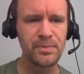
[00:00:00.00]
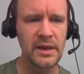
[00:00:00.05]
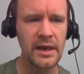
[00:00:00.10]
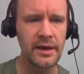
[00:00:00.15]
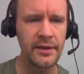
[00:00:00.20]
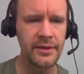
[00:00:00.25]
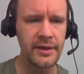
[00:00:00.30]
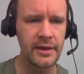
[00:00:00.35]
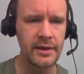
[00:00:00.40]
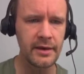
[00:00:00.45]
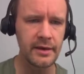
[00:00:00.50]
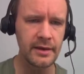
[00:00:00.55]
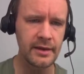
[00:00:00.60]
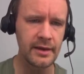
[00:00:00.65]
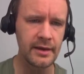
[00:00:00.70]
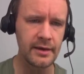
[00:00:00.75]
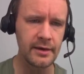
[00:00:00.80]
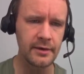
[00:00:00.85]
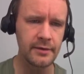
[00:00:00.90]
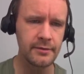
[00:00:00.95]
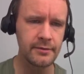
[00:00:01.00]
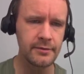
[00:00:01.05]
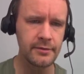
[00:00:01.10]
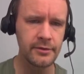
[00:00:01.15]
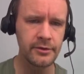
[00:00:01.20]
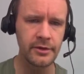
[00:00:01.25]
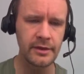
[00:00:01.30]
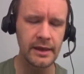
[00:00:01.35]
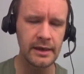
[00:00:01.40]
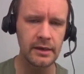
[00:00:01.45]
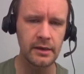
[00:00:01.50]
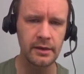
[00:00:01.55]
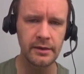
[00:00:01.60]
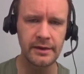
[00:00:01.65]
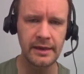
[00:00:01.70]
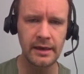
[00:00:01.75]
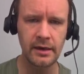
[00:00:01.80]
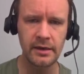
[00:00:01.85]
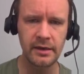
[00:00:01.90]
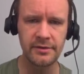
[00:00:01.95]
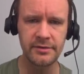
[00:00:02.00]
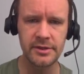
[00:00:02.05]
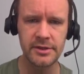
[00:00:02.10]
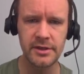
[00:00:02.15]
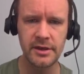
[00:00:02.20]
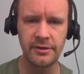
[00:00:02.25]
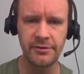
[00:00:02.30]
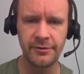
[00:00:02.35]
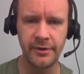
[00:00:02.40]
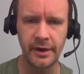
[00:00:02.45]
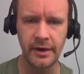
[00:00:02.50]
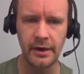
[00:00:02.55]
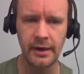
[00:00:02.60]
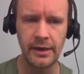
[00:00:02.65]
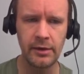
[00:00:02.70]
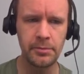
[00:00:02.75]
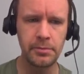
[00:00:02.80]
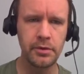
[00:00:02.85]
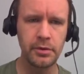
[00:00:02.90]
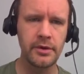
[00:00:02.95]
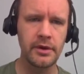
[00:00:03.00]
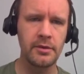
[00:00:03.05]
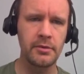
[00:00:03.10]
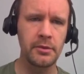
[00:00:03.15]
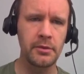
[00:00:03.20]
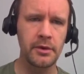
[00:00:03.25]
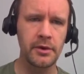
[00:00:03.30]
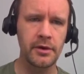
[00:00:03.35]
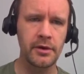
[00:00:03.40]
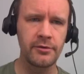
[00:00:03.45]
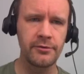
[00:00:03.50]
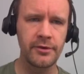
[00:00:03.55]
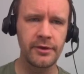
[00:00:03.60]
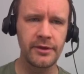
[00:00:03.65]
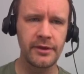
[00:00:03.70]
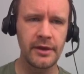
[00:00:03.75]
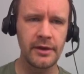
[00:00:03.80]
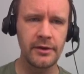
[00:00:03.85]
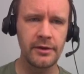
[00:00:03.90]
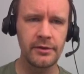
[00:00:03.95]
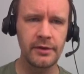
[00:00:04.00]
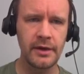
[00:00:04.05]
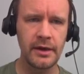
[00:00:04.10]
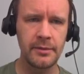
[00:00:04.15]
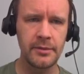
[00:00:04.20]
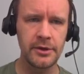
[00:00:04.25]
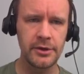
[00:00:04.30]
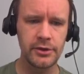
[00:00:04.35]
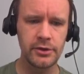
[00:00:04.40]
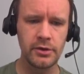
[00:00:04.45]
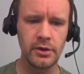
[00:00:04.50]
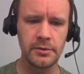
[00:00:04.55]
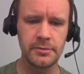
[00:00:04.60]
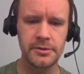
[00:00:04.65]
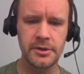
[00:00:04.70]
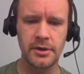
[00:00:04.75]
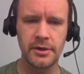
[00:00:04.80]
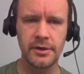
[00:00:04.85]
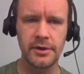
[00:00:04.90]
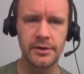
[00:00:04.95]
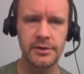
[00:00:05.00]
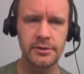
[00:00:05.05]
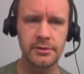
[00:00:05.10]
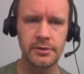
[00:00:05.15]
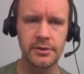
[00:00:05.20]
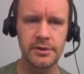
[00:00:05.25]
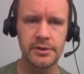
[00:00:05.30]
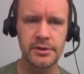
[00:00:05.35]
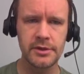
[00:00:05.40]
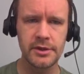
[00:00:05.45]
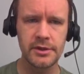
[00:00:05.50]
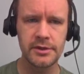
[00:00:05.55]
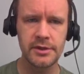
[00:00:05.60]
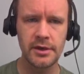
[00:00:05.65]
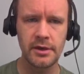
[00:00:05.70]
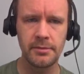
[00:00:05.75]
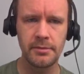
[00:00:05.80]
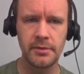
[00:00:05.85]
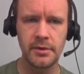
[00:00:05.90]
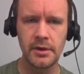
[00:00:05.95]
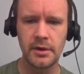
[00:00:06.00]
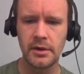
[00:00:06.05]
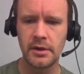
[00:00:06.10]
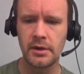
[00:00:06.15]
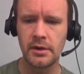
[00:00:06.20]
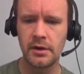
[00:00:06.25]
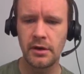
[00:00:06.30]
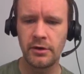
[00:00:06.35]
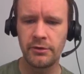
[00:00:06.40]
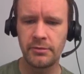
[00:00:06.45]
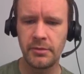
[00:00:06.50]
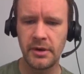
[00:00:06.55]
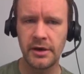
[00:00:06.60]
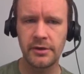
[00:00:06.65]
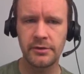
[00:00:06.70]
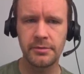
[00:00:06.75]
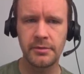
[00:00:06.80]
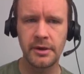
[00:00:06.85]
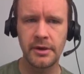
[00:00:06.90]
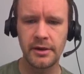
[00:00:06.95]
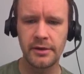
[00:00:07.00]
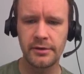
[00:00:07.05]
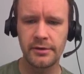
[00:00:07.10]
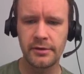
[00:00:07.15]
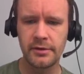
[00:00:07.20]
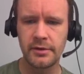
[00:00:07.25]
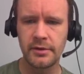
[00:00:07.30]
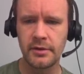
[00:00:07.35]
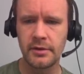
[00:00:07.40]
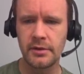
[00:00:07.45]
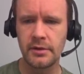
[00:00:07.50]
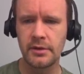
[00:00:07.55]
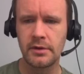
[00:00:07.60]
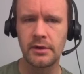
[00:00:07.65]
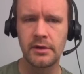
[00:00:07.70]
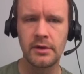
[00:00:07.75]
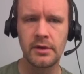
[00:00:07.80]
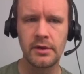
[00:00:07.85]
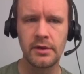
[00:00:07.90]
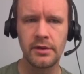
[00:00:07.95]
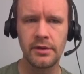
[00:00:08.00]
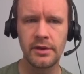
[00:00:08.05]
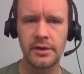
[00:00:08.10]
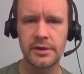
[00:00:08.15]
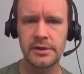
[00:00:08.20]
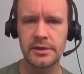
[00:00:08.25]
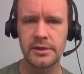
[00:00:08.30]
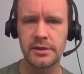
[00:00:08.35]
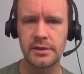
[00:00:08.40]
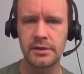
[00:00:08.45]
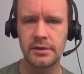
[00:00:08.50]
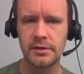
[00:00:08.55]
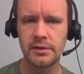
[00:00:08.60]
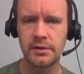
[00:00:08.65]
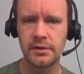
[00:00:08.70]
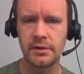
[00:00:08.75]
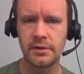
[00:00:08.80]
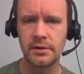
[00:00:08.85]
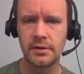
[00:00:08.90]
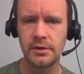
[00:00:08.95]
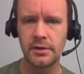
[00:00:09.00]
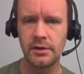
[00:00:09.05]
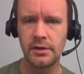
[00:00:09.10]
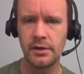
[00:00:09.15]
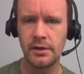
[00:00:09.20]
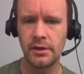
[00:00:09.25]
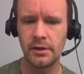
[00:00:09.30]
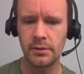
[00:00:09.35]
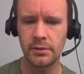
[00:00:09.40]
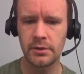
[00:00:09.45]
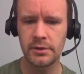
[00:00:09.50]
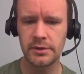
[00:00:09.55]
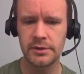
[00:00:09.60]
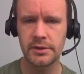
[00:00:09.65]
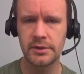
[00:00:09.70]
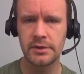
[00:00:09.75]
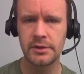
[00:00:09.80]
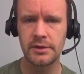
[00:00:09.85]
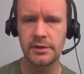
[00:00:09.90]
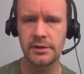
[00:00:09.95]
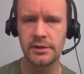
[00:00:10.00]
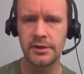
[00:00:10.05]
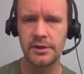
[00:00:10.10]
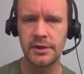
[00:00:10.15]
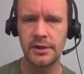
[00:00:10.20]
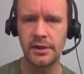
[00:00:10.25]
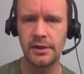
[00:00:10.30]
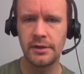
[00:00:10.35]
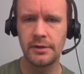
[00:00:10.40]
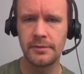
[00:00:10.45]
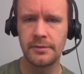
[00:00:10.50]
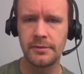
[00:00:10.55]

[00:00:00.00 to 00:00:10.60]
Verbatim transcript: And then again, so that'll that'll give us a final output, and we want to convert that into how many tulips are there. So we just say sum of minus minus this equals t